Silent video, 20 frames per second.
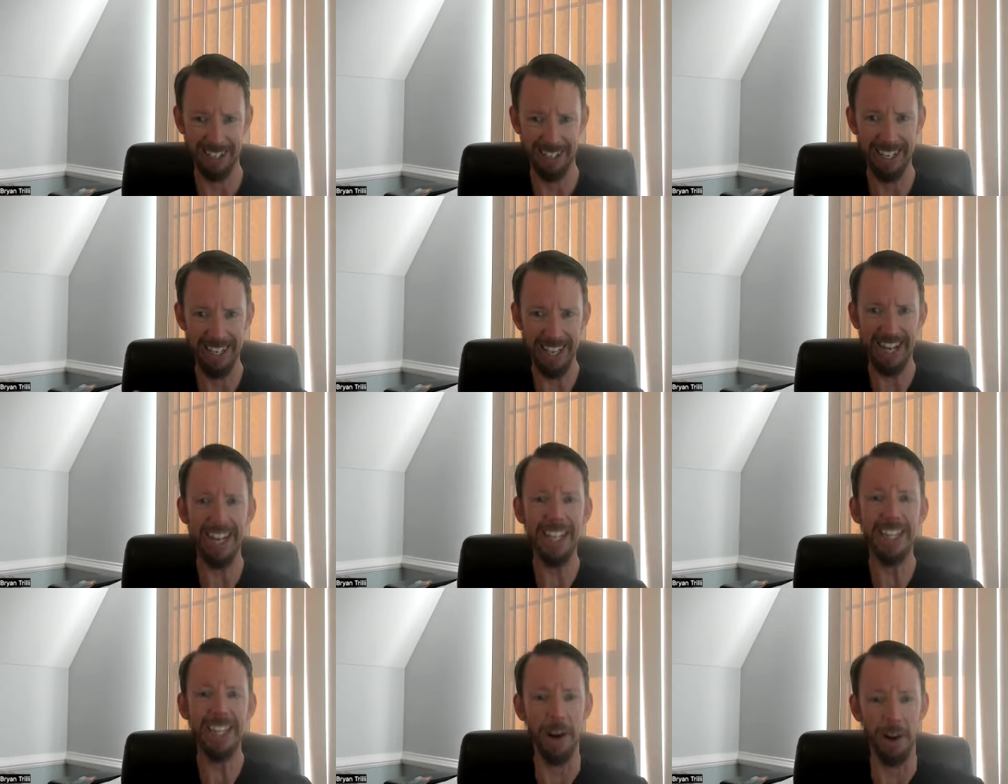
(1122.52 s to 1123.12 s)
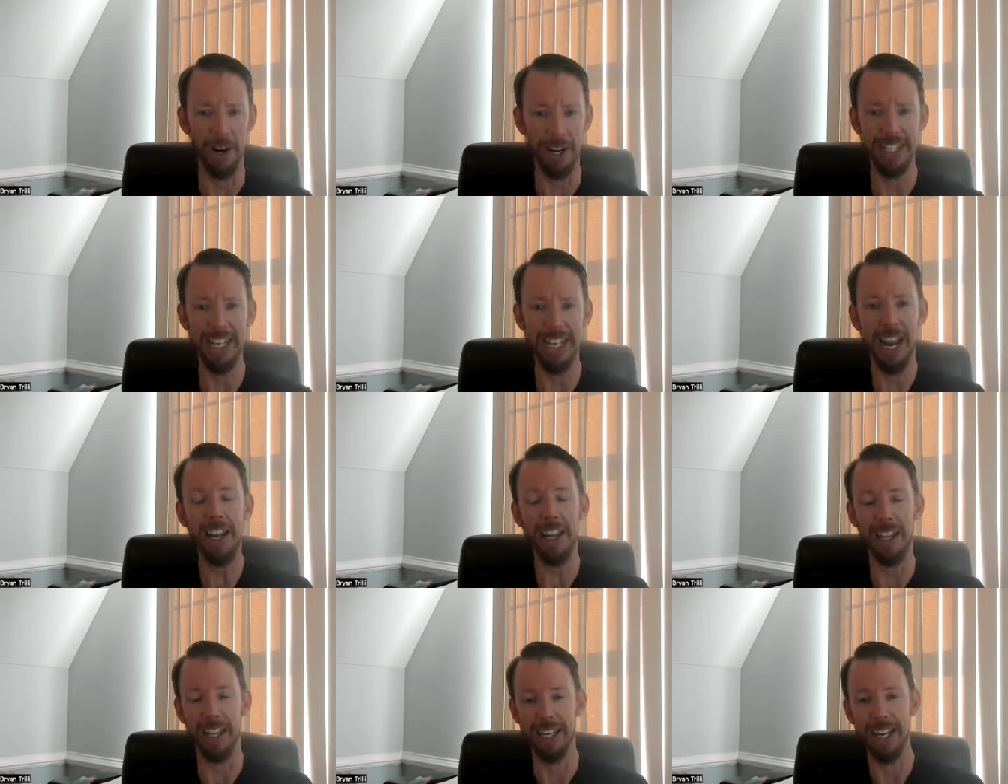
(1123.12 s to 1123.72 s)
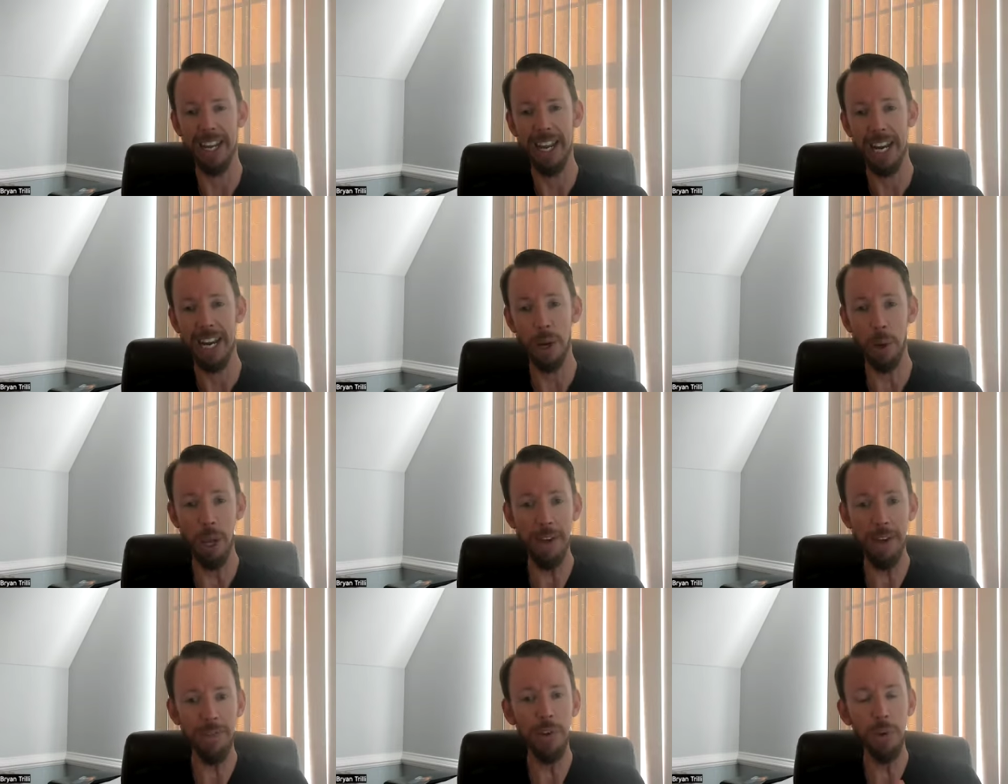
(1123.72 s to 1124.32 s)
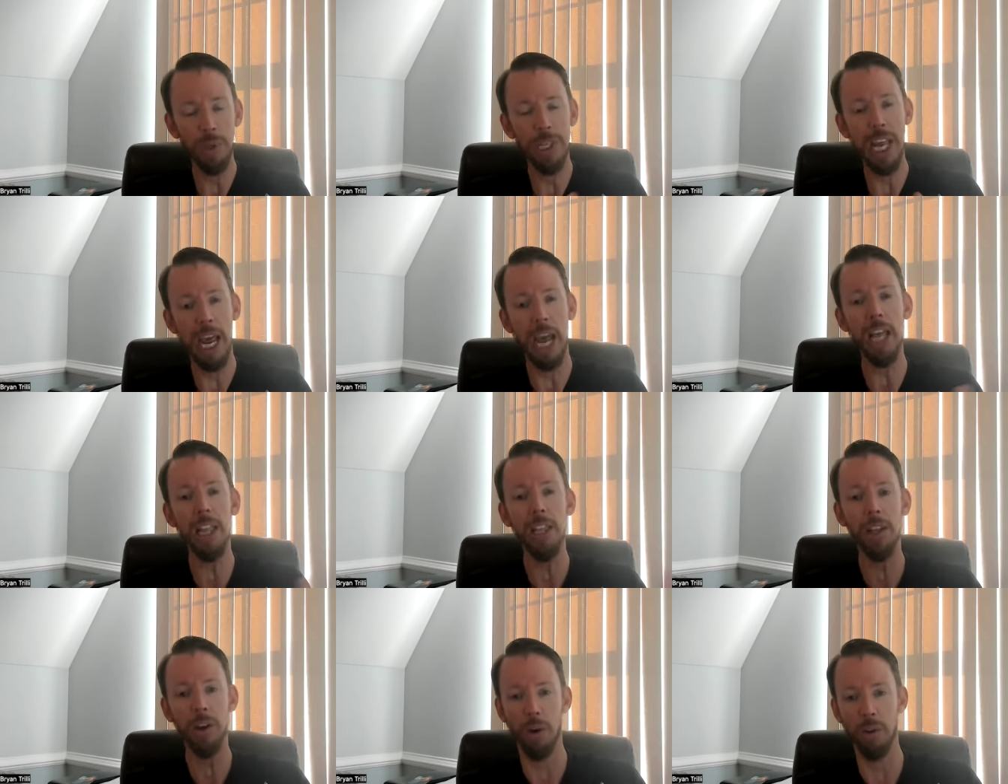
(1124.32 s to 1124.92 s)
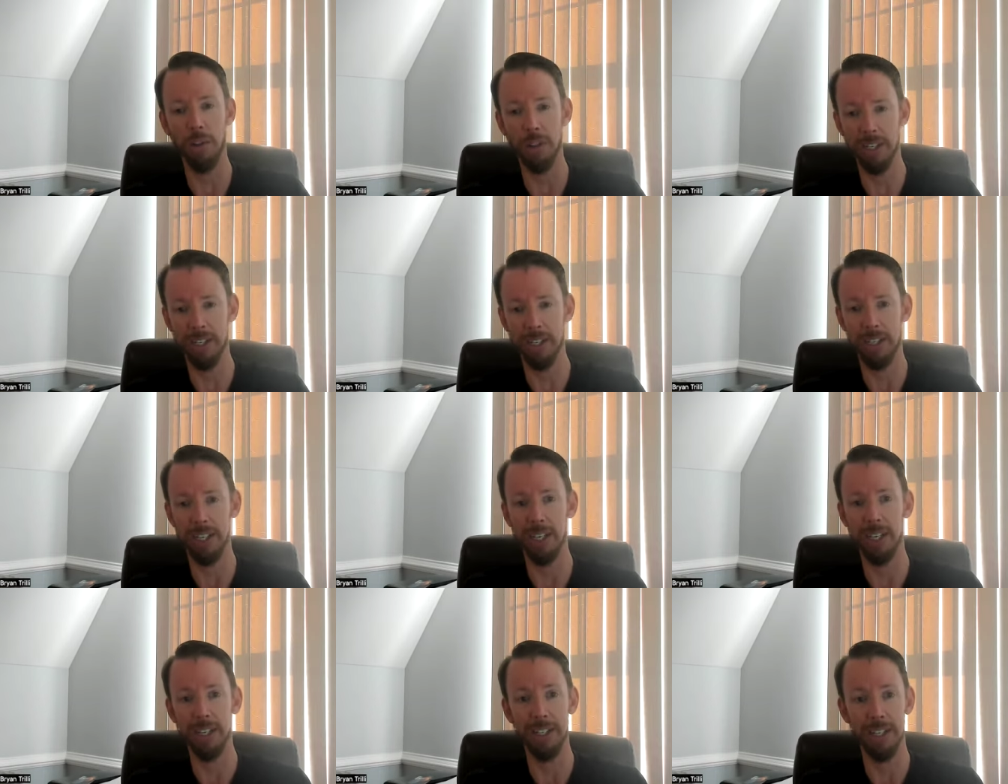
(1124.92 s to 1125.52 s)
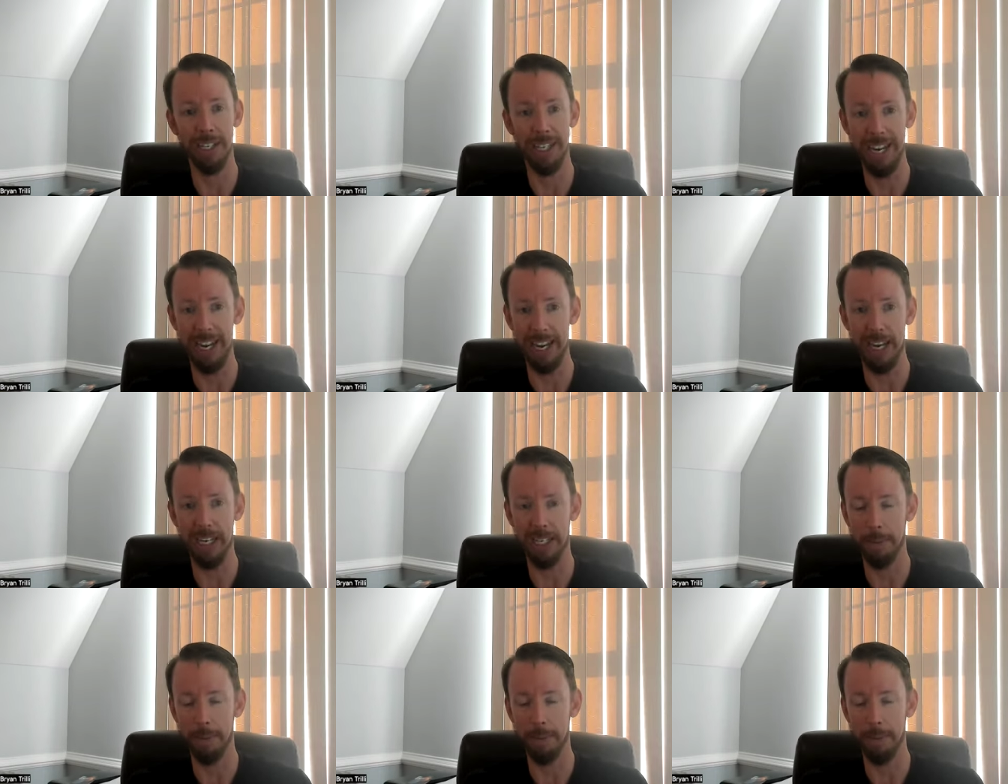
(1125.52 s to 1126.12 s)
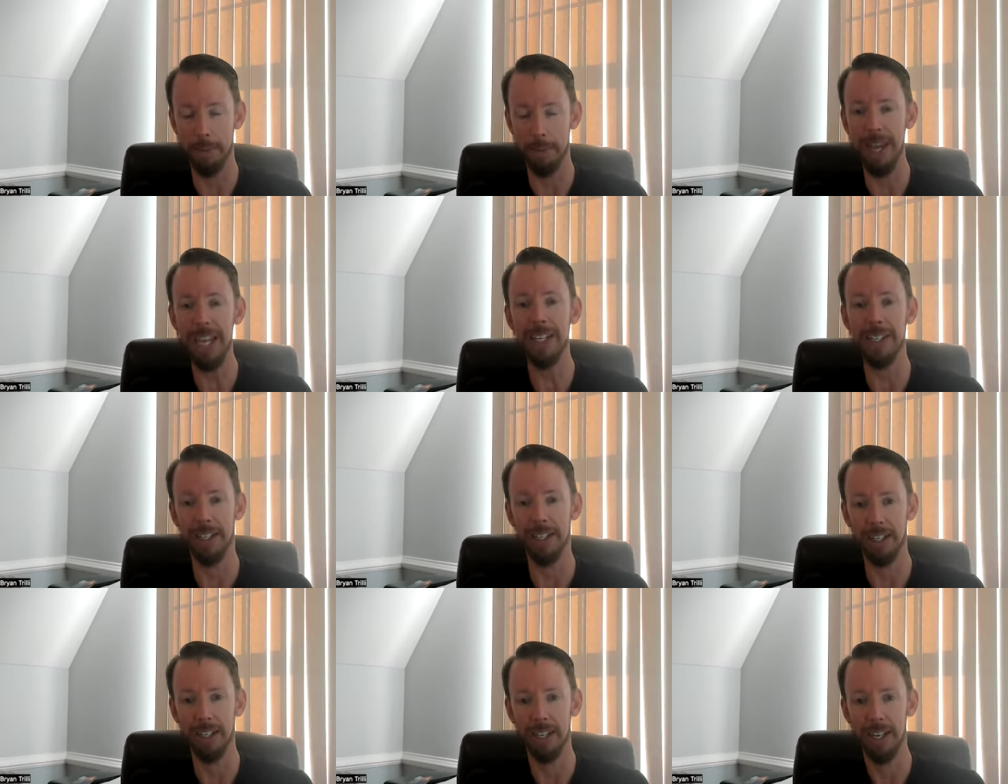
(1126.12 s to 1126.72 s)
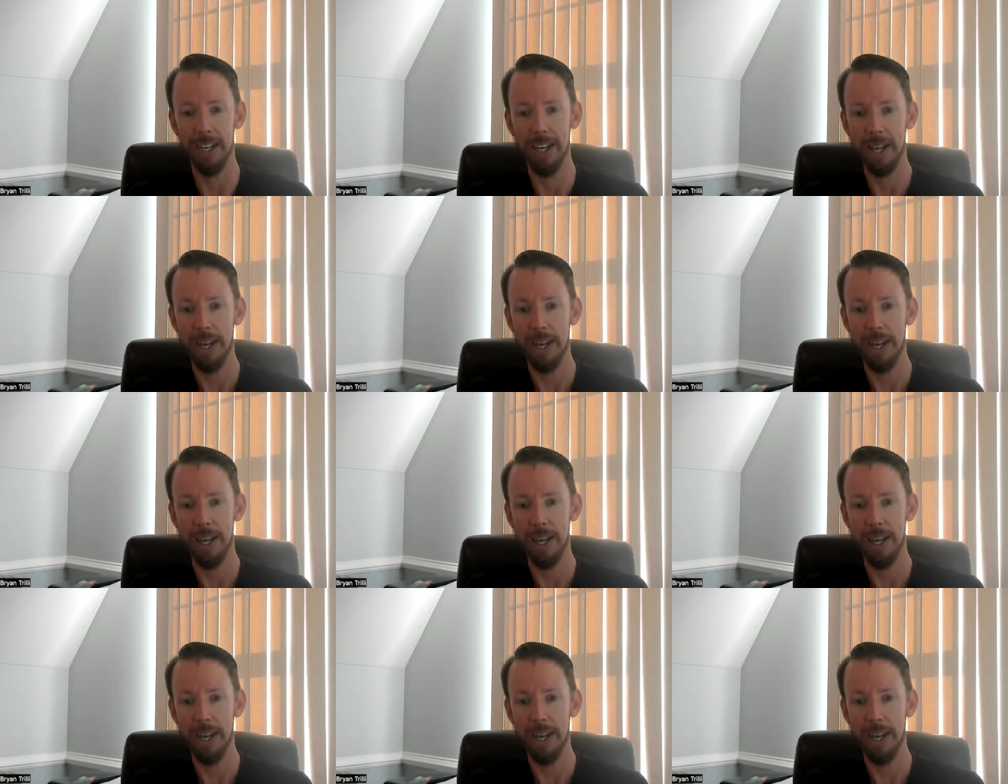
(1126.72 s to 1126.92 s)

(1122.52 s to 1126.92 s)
get in there and tell it. Now, if you tell it all these things, it's it's amazing.